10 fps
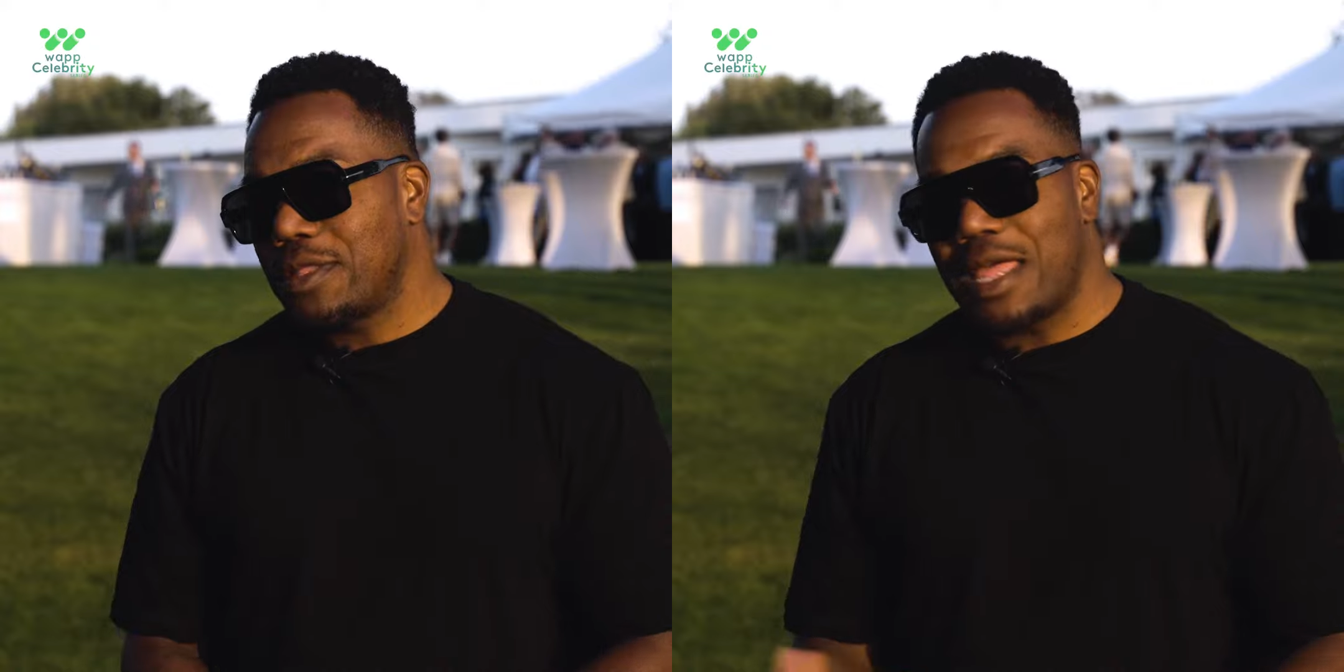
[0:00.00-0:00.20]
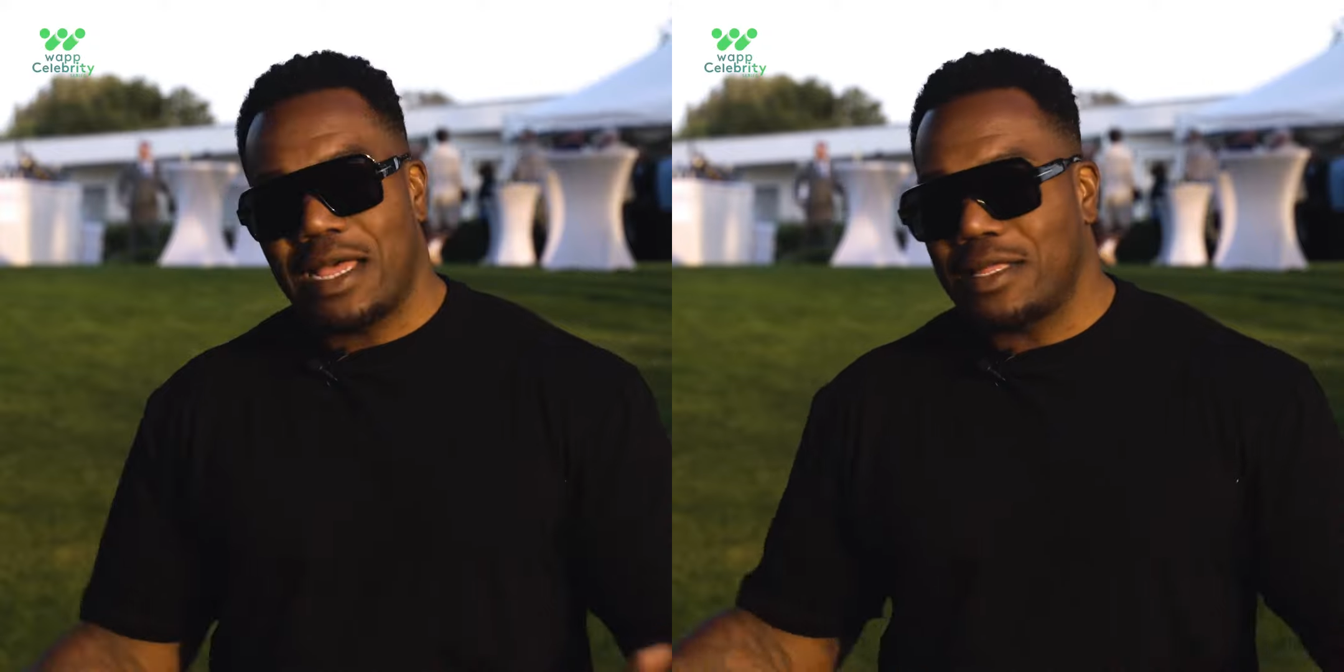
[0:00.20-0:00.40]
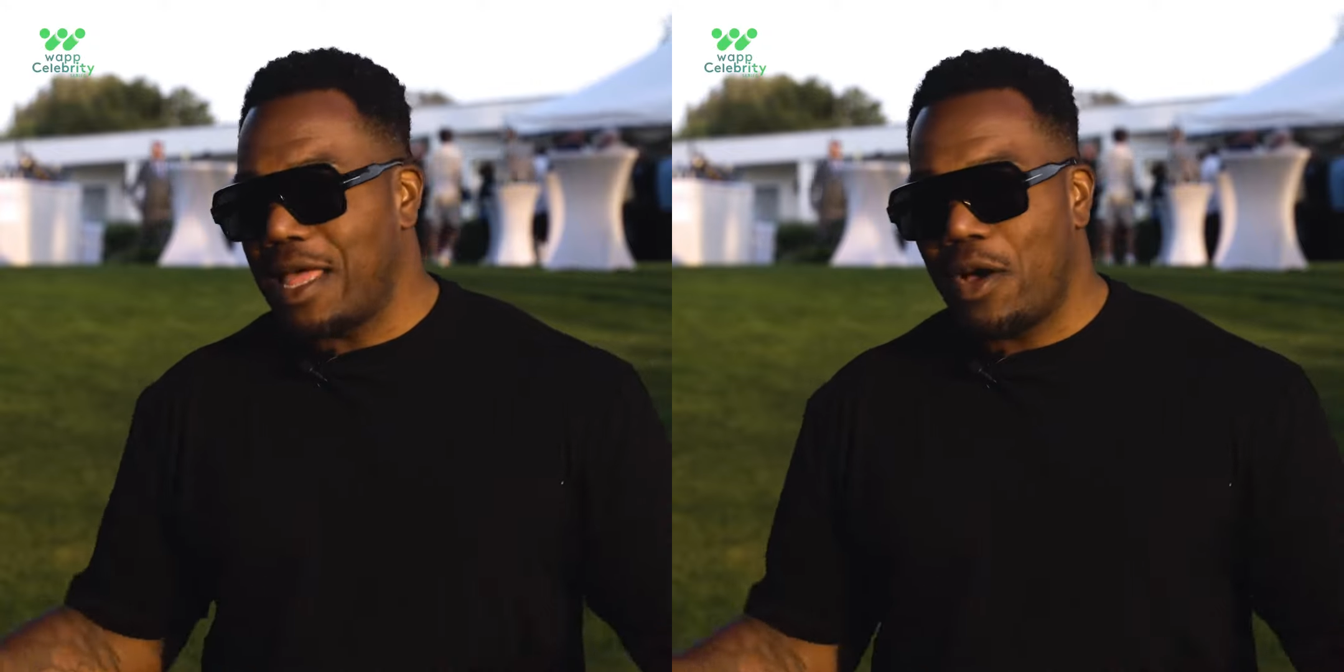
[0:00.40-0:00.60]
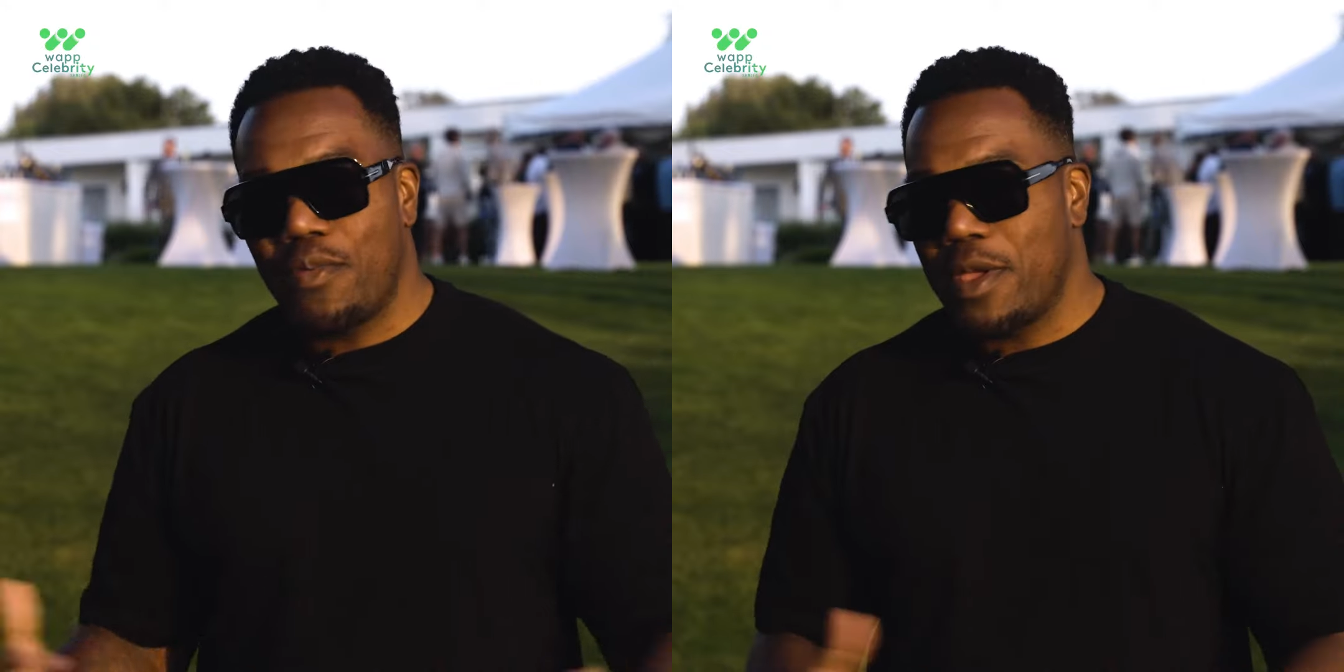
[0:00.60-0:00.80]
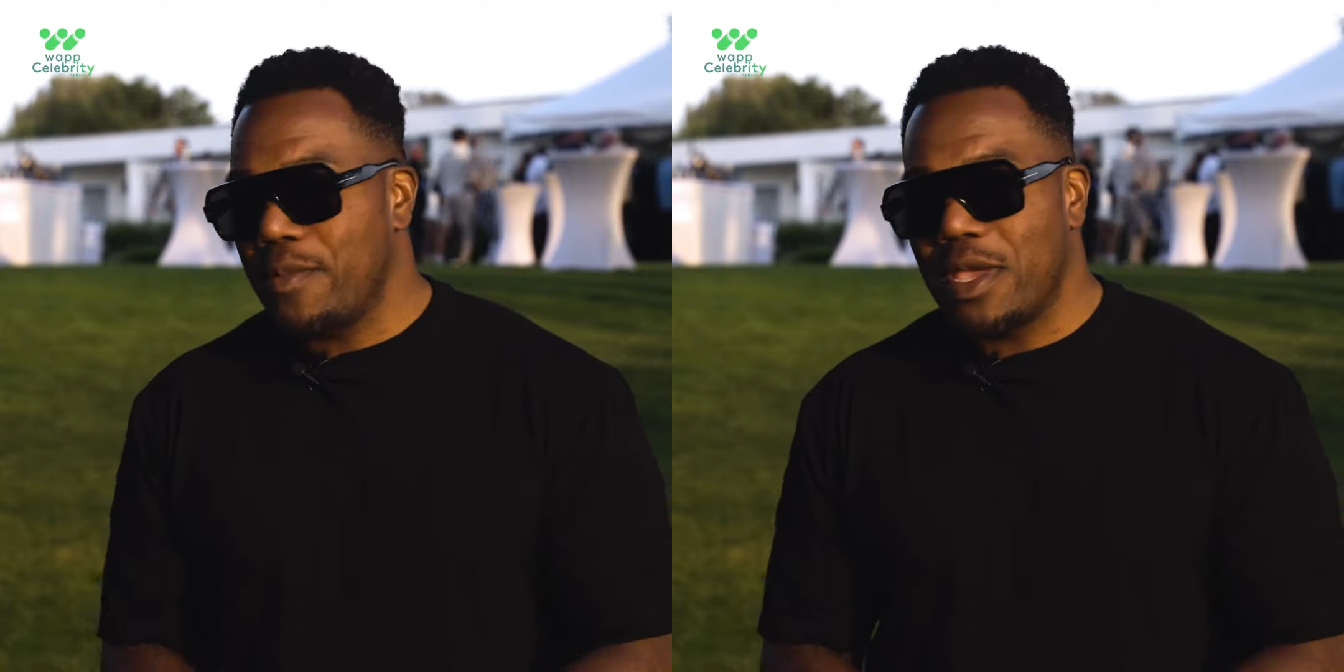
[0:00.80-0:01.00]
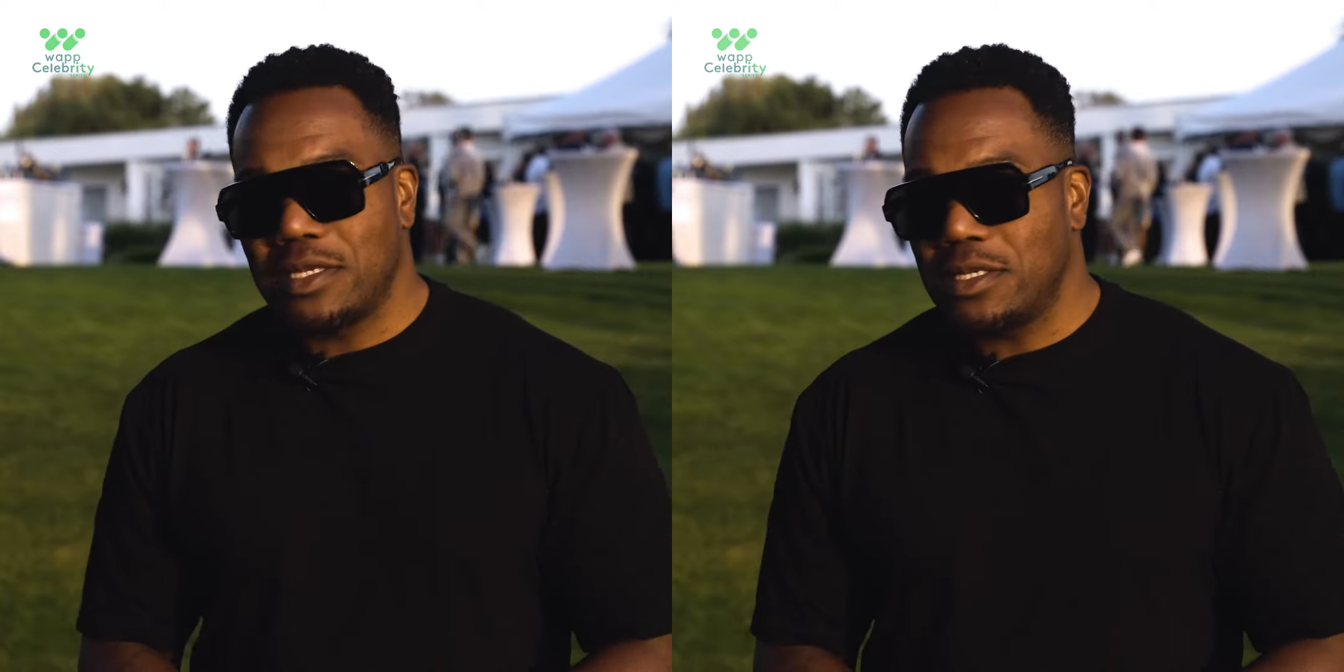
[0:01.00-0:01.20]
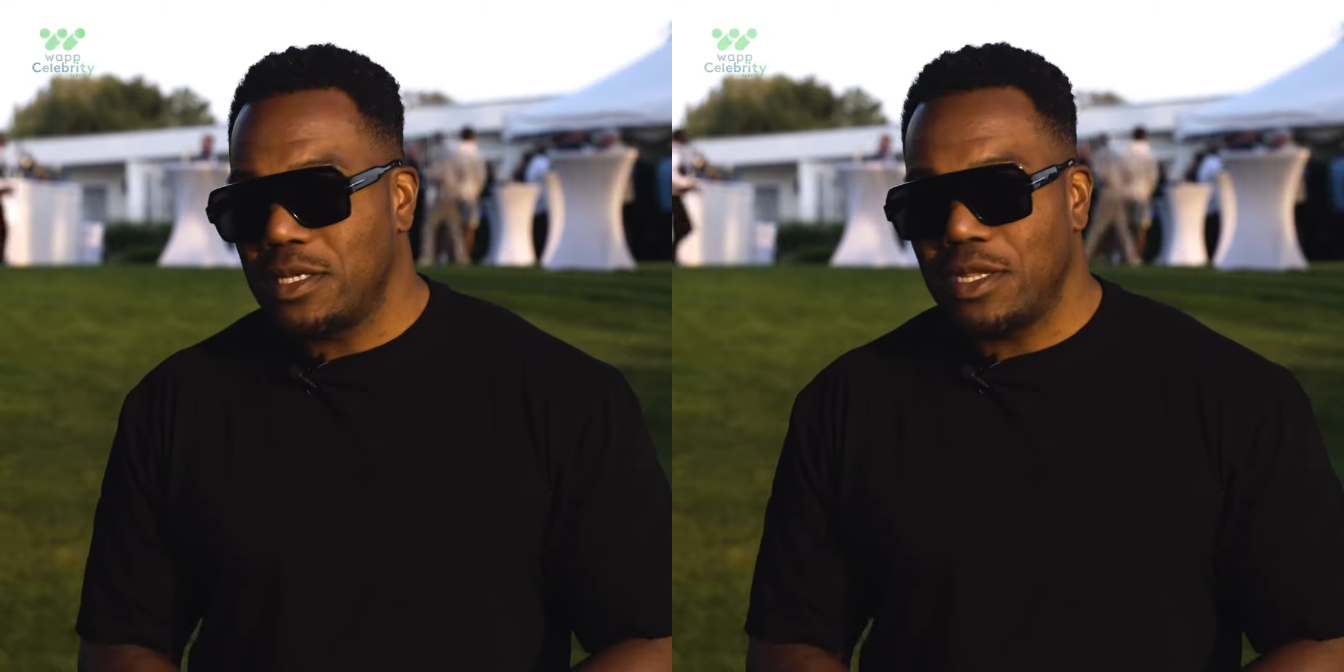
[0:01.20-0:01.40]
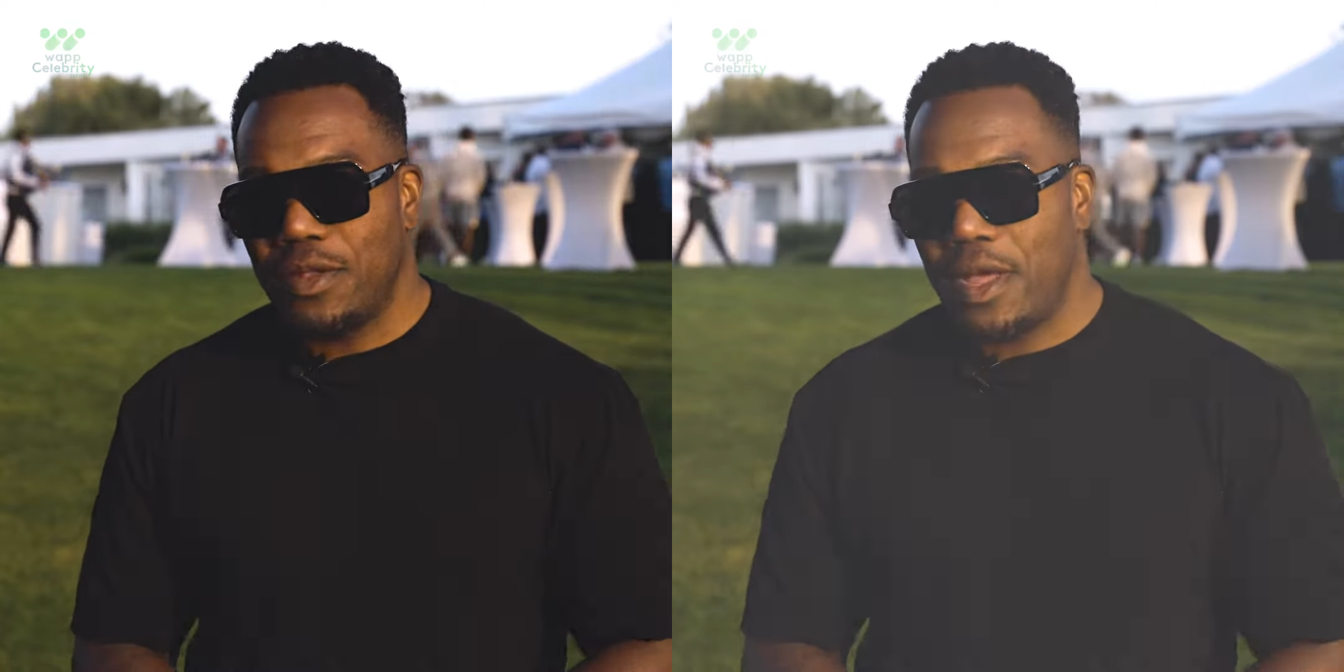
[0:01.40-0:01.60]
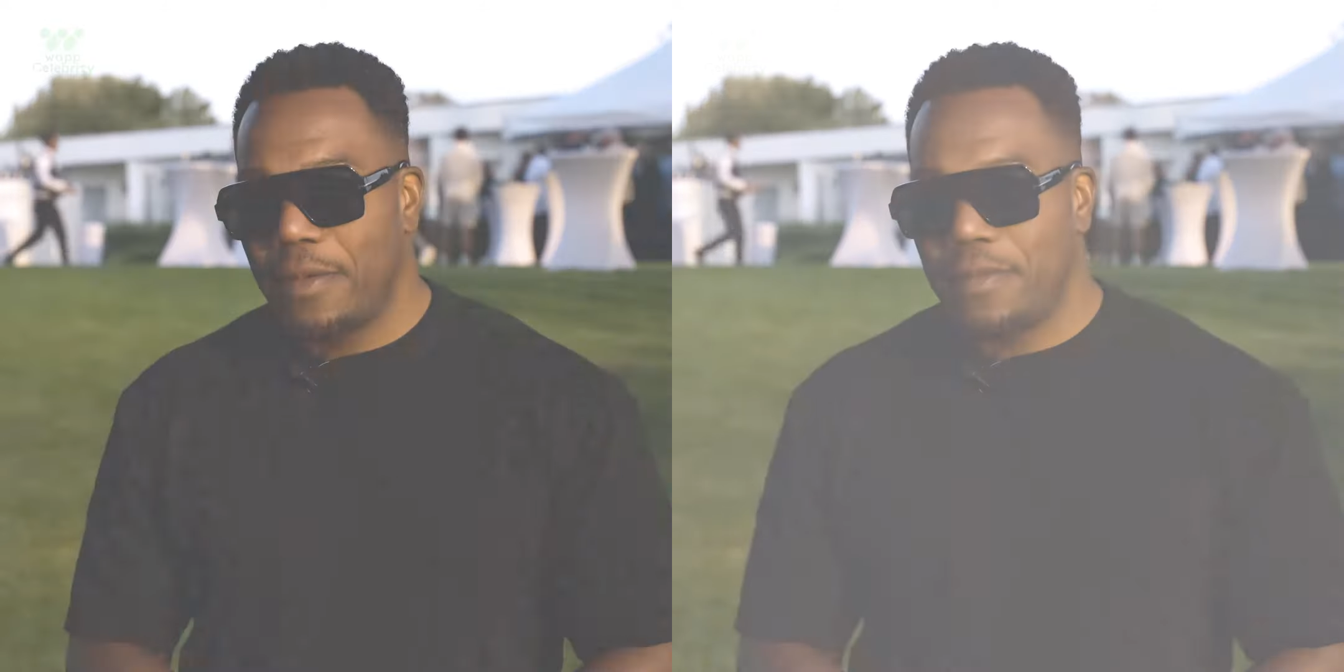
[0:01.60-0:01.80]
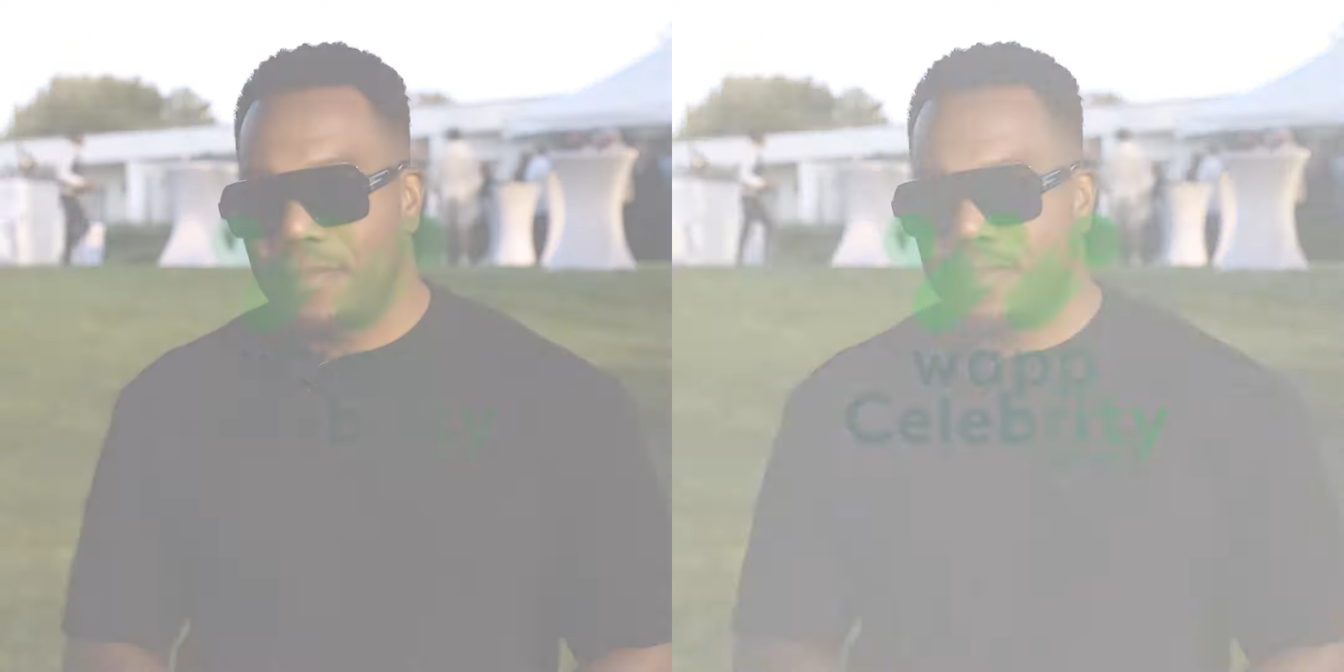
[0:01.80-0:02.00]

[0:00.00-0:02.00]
that would be amazing to do that.